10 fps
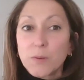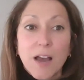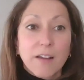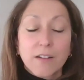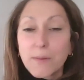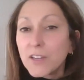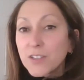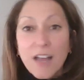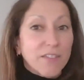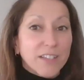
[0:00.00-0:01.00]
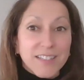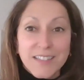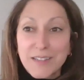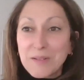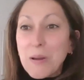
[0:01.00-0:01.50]
hire a patient
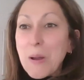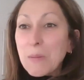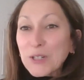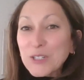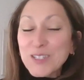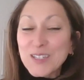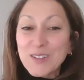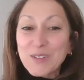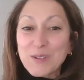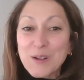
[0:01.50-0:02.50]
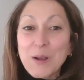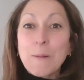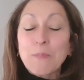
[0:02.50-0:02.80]
advocacy person or